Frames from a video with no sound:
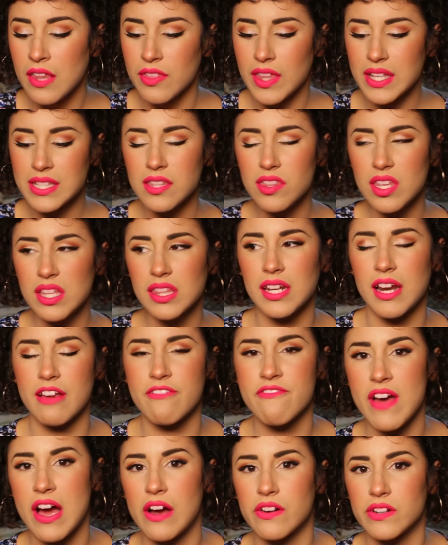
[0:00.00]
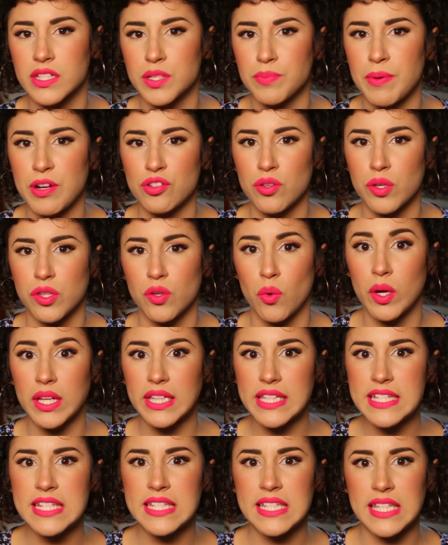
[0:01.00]
That's the thing that I found, especially with
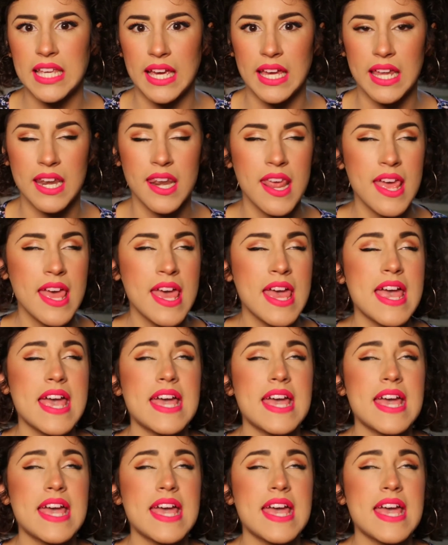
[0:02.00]
oily skin.